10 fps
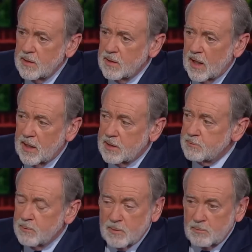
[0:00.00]

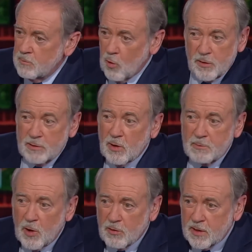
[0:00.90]
more than one
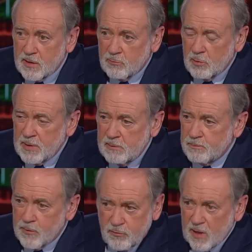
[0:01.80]
opponent that will be
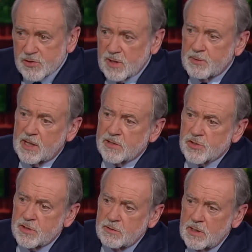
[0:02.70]
thrust up
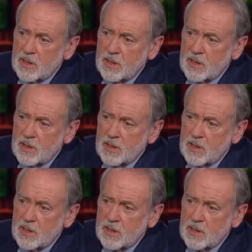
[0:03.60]
against you.